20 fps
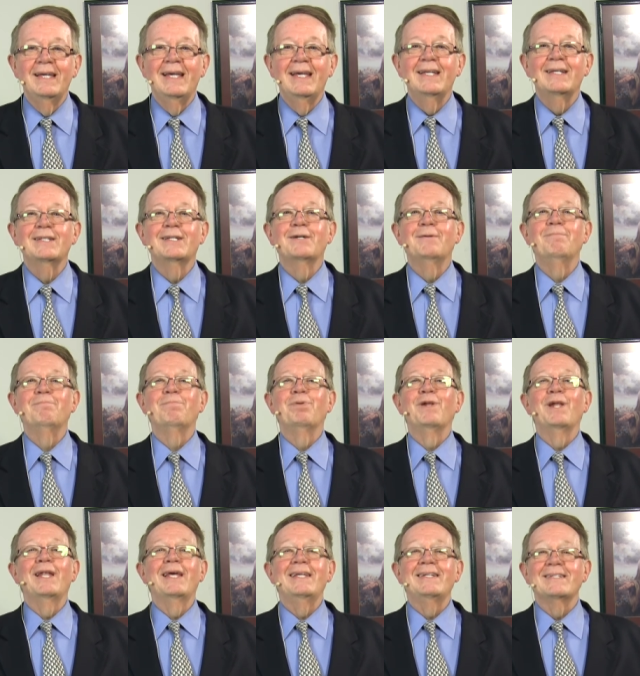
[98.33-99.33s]
in
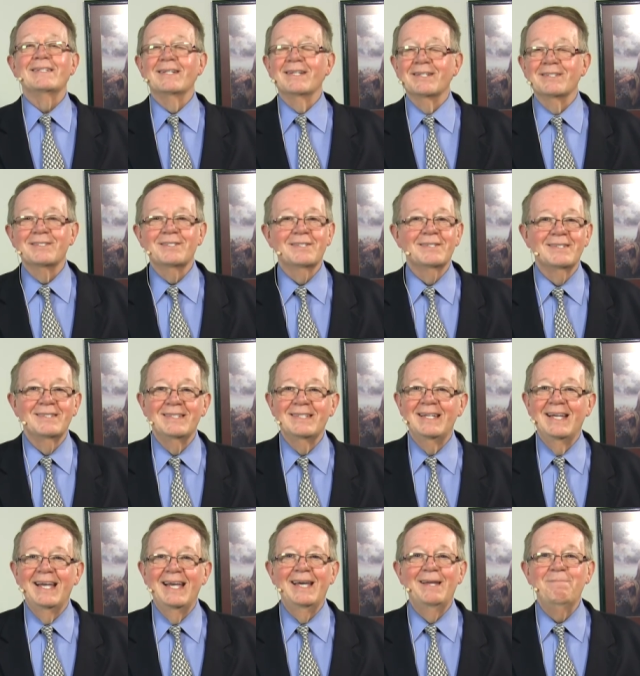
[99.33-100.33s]
completeness
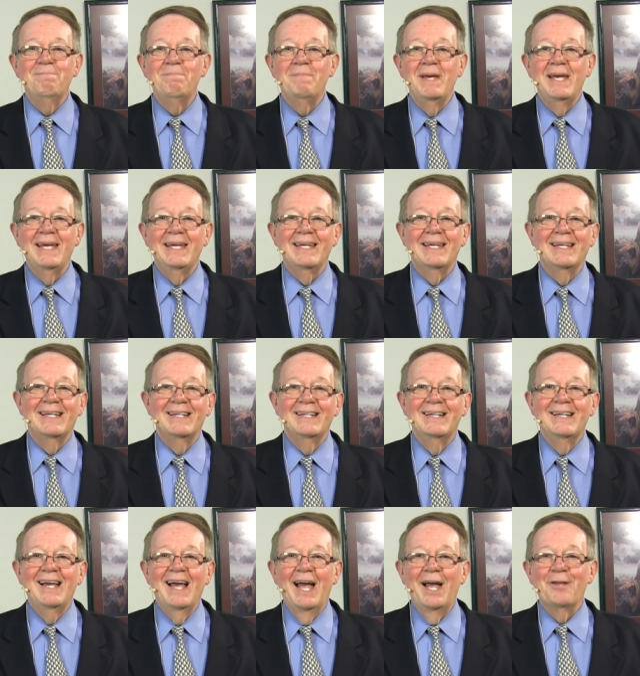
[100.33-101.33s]
in me
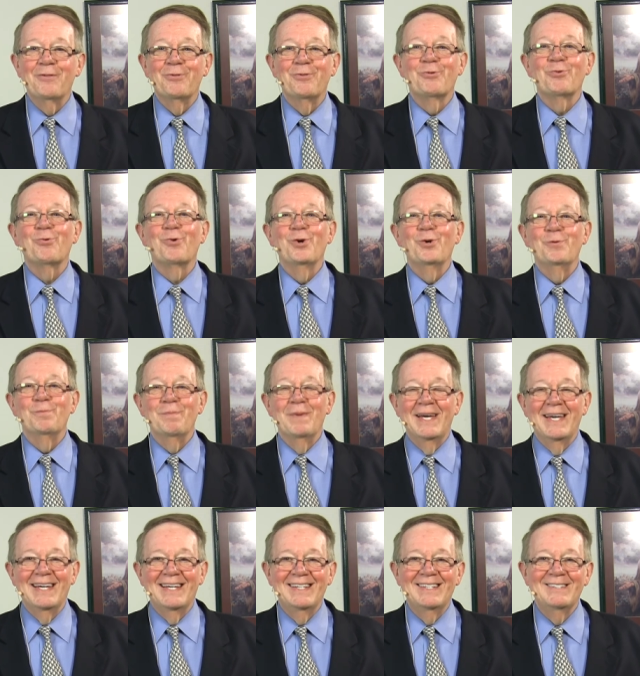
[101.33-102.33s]
and through
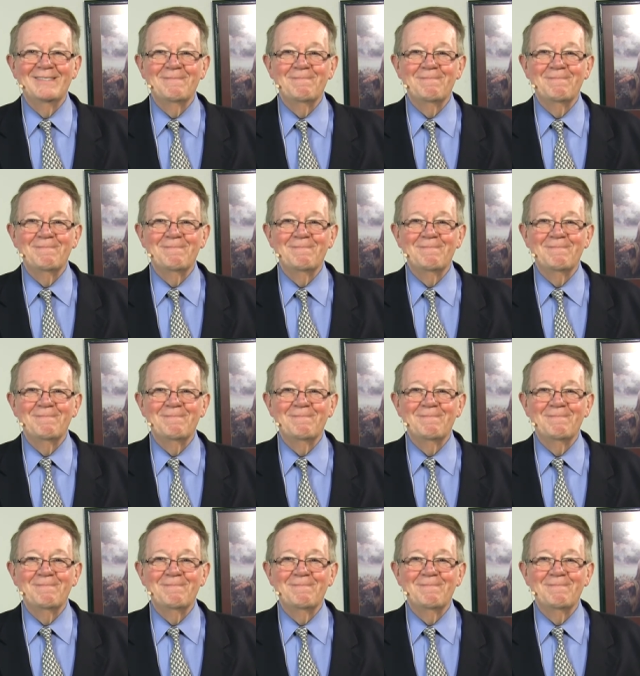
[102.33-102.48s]
me.